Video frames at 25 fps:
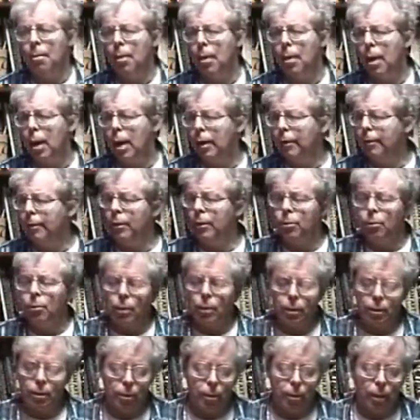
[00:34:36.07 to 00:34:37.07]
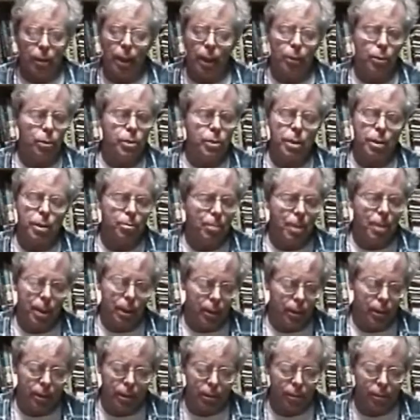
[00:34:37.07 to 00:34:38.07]
He was
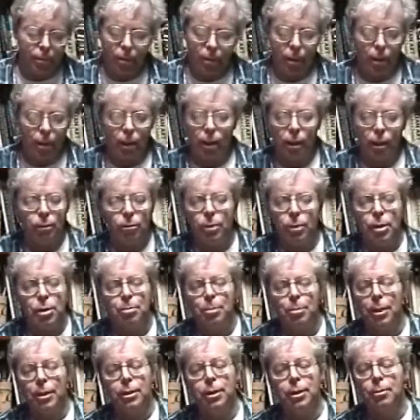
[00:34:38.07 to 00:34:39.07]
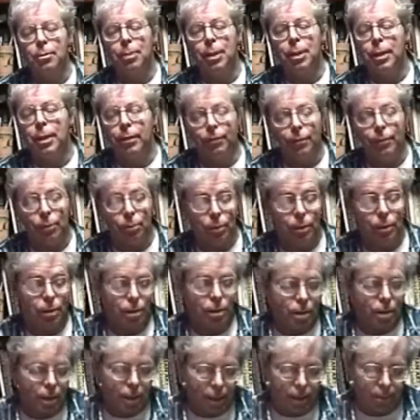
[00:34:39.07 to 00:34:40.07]
admired and respected by everyone, it
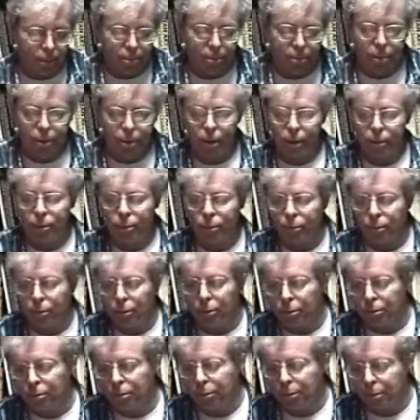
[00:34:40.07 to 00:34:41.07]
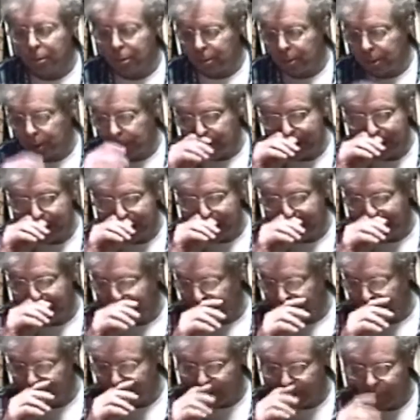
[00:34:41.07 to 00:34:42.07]
seems. I don't know the
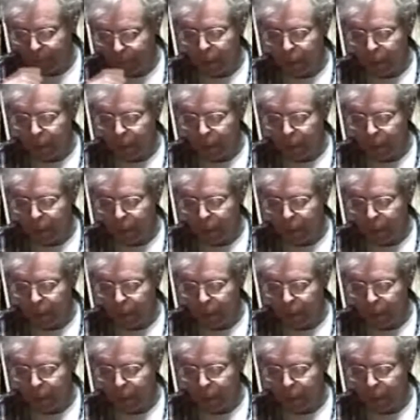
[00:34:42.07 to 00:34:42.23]
details.